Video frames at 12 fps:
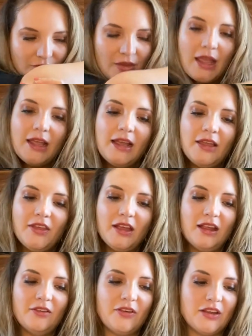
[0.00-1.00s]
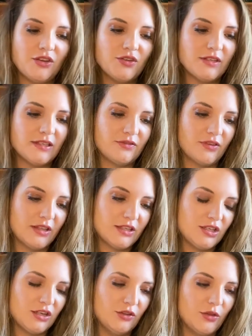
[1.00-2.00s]
I think I could find uses for
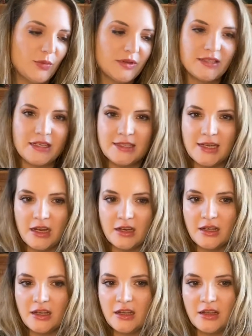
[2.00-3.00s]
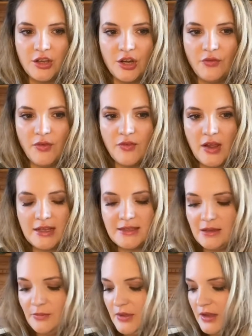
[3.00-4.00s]
this too. The musky tonka. You know, if you've got
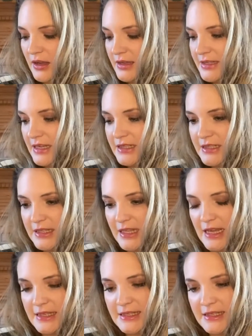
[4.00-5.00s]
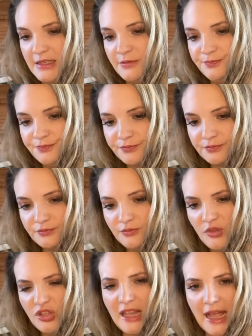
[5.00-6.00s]
a scent that's
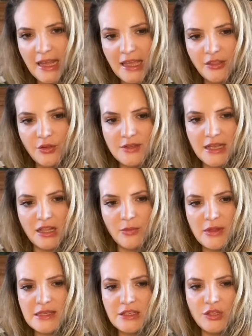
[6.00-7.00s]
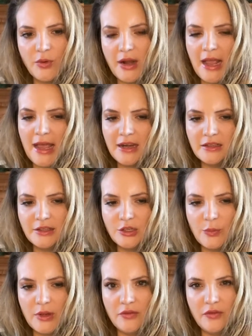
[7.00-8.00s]
lacking those elements and you want to add a
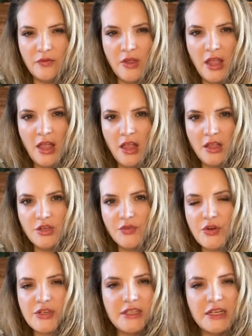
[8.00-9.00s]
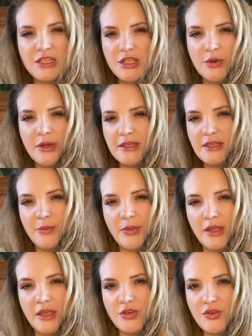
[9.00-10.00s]
little bit of diversity to it,
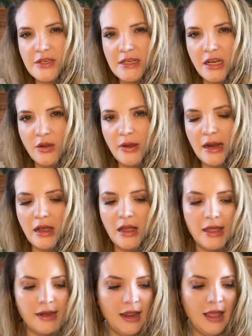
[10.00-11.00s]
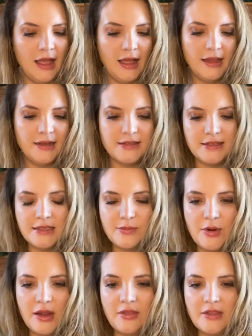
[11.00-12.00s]
something interesting going on, I could see
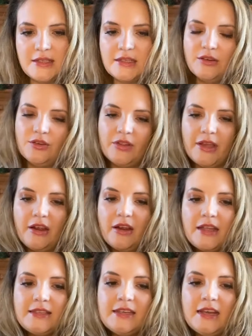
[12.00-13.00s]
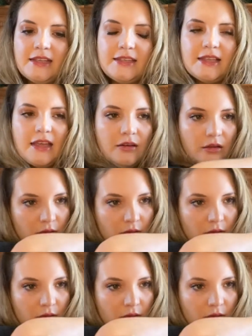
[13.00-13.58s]
spraying this here or there. It's a nice scent.